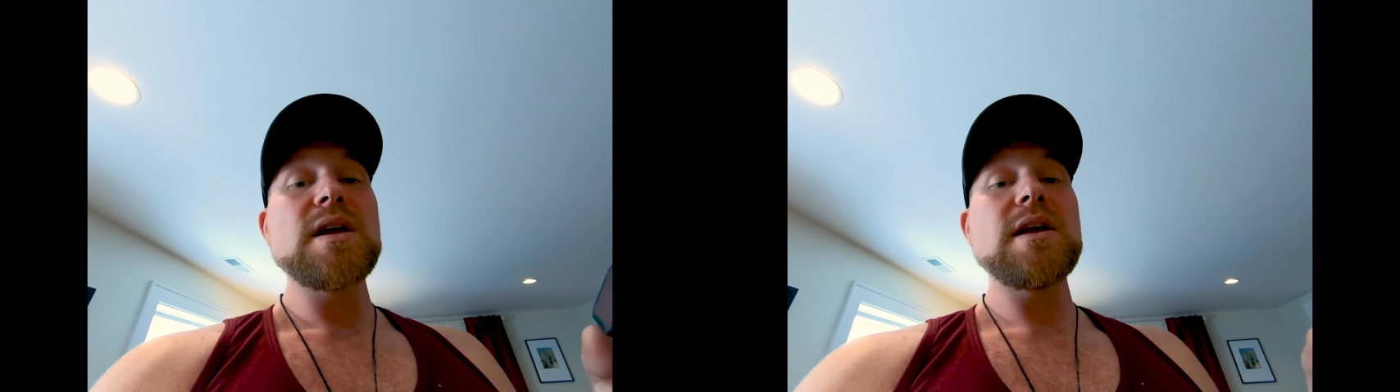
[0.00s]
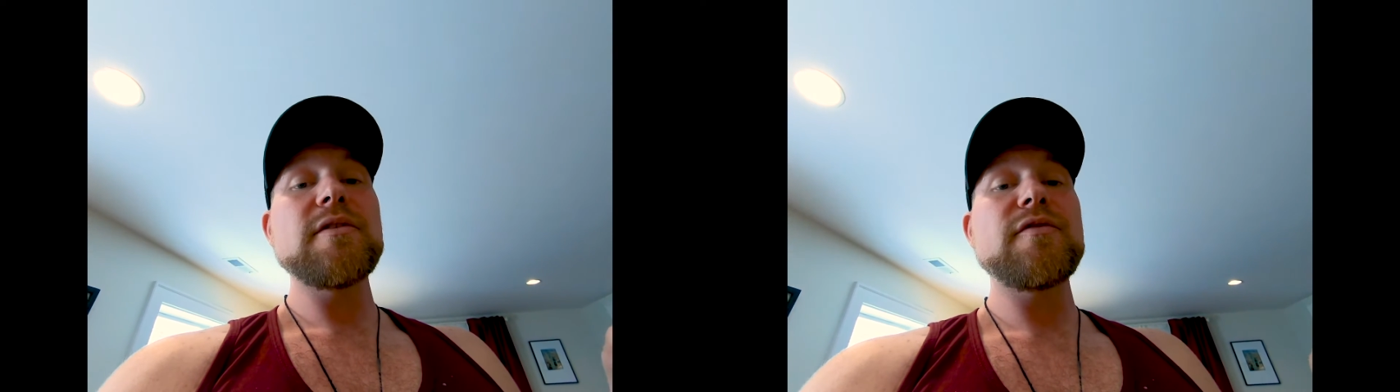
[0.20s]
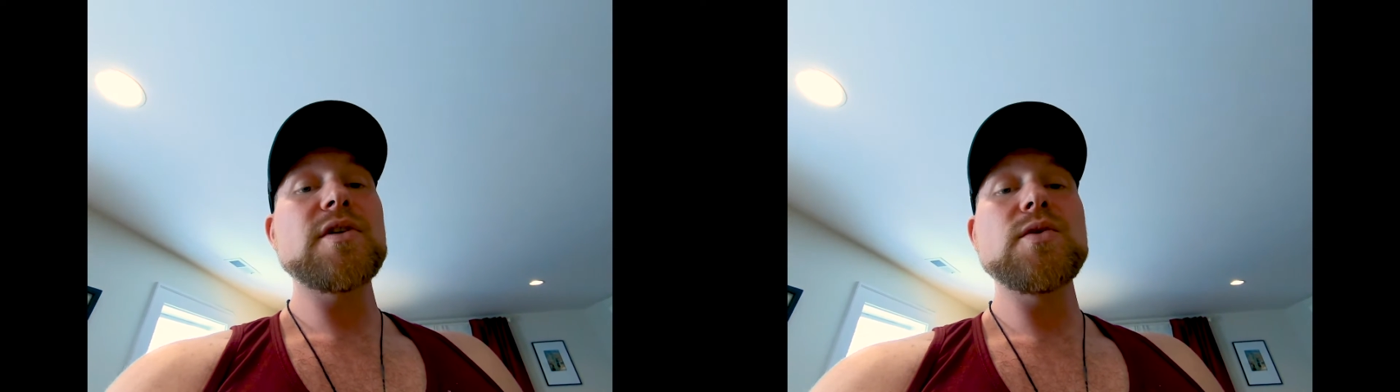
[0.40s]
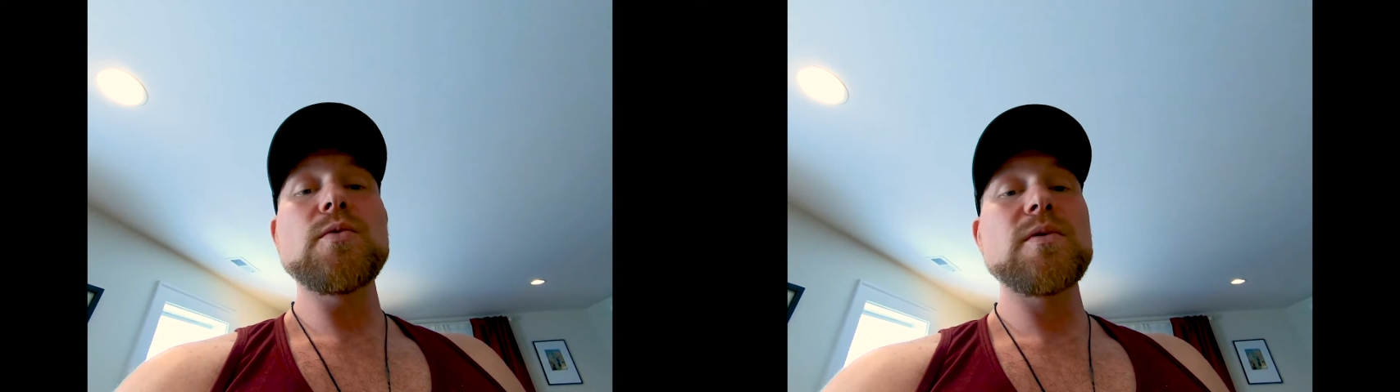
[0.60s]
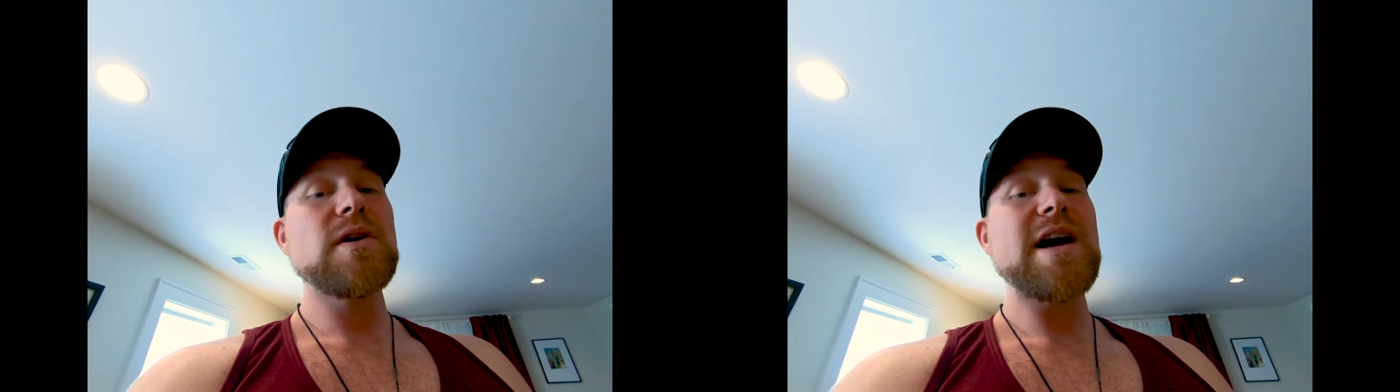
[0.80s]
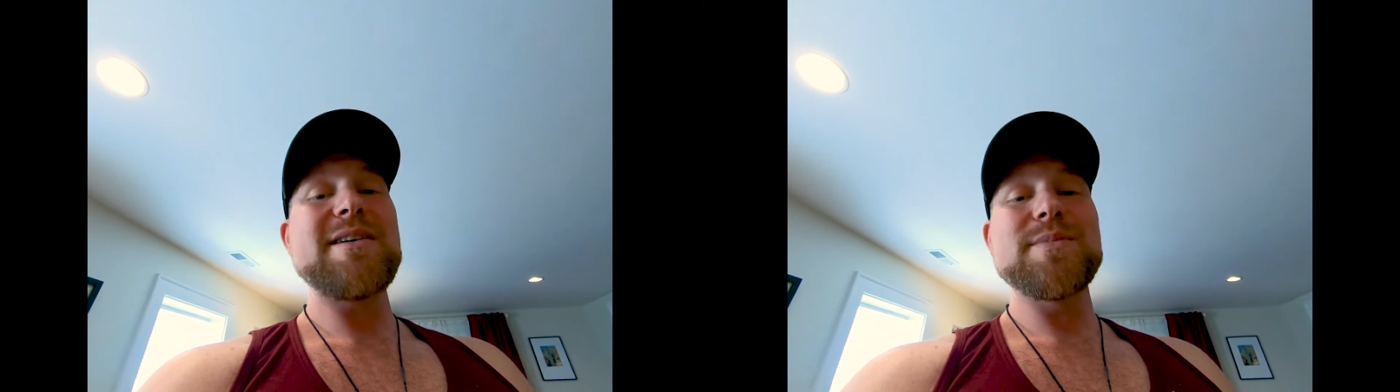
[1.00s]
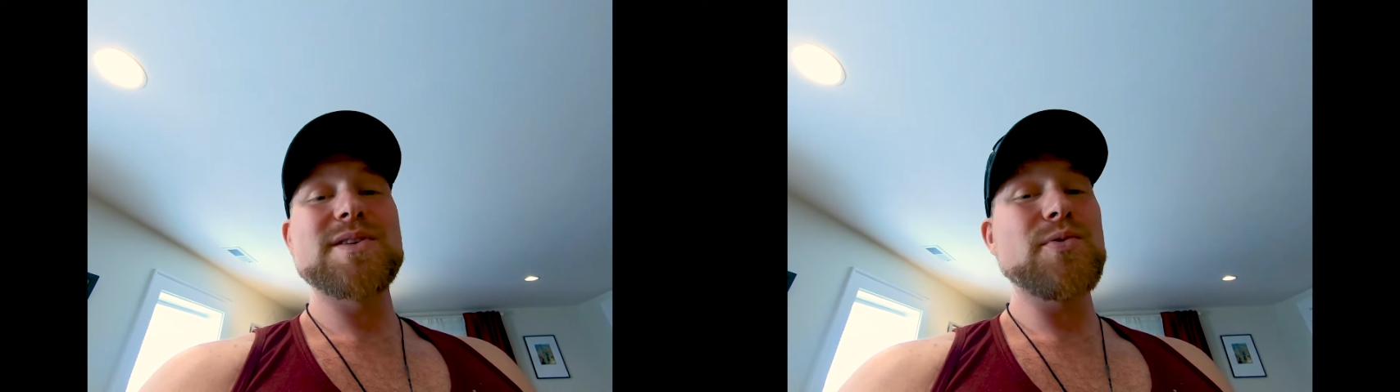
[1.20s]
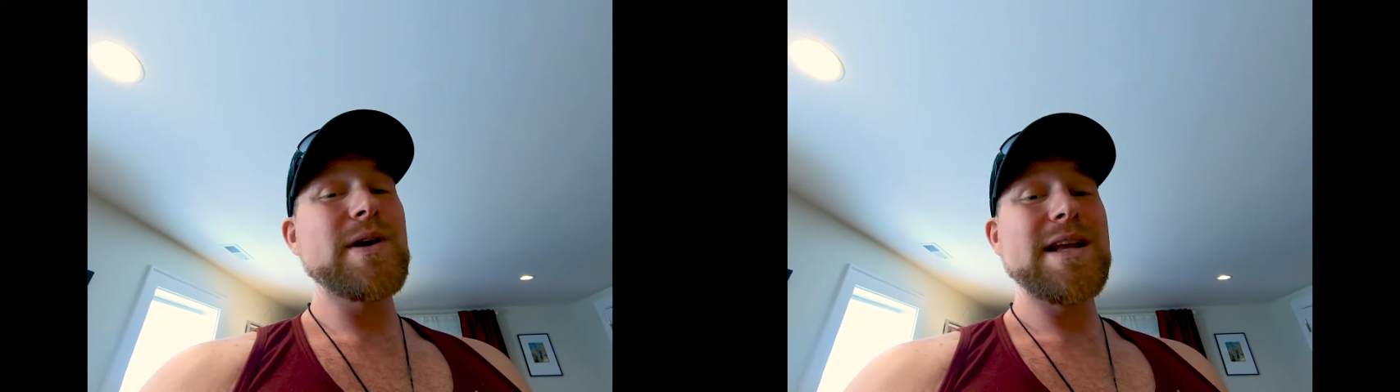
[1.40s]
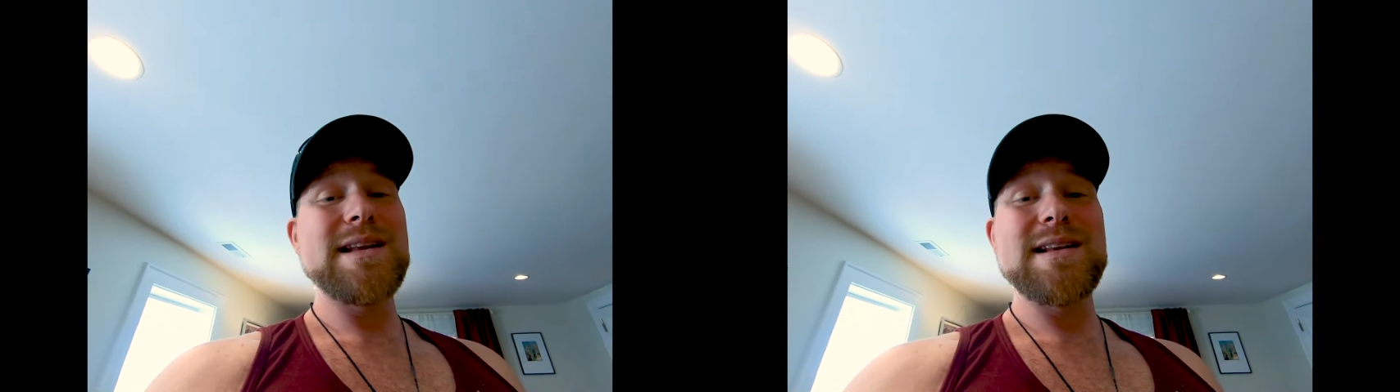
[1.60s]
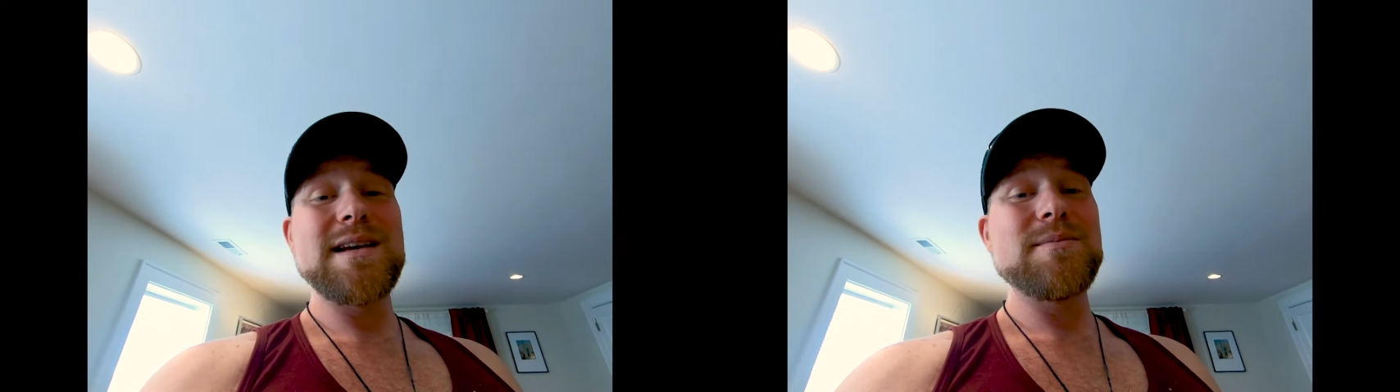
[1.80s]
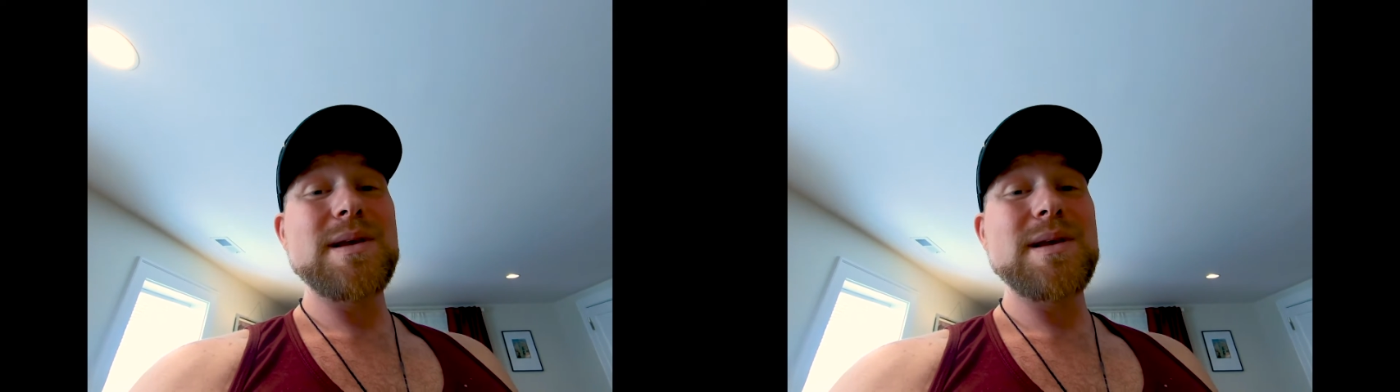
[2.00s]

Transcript: if you have between